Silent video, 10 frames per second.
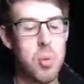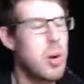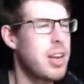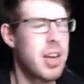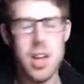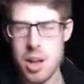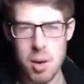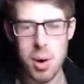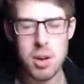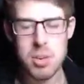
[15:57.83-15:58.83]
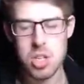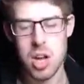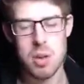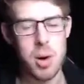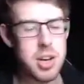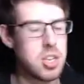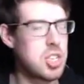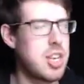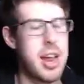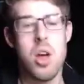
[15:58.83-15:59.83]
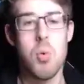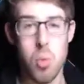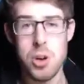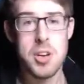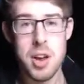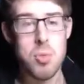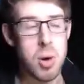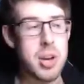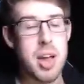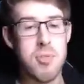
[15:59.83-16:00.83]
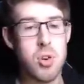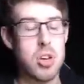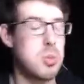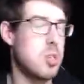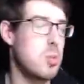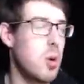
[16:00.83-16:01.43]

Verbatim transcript: What? Yeah, why don't we just start? Why don't I just say, what did everyone get for Christmas?